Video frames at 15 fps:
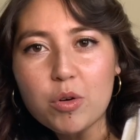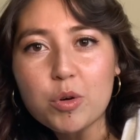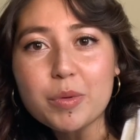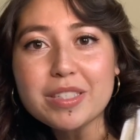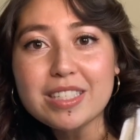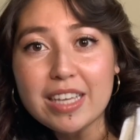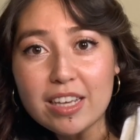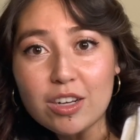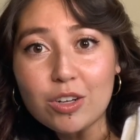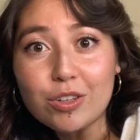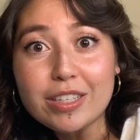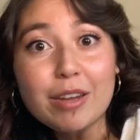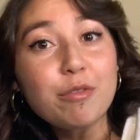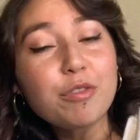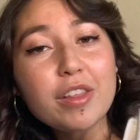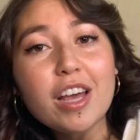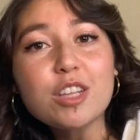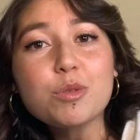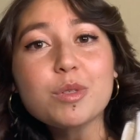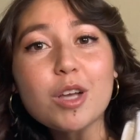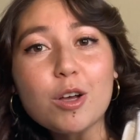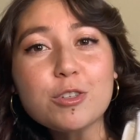who was killed, and Fleance
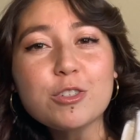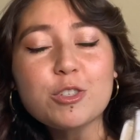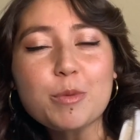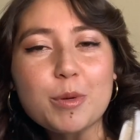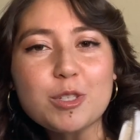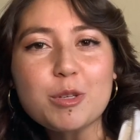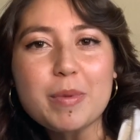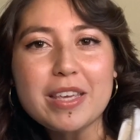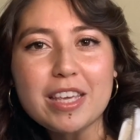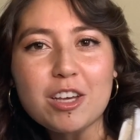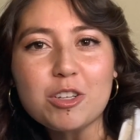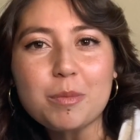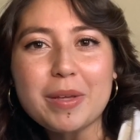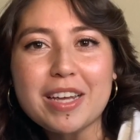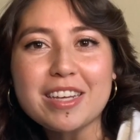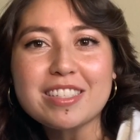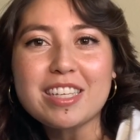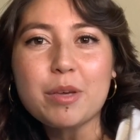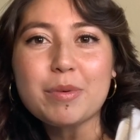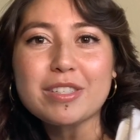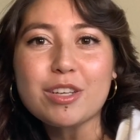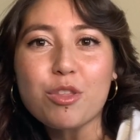was also supposed to be killed because
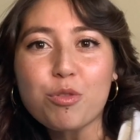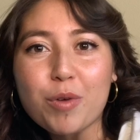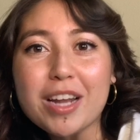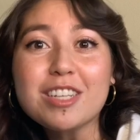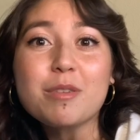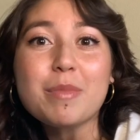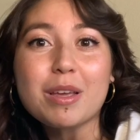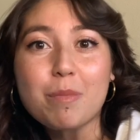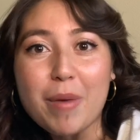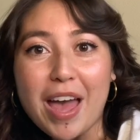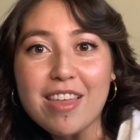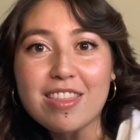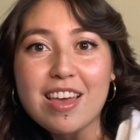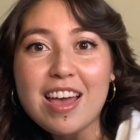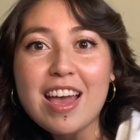he was a threat to Macbeth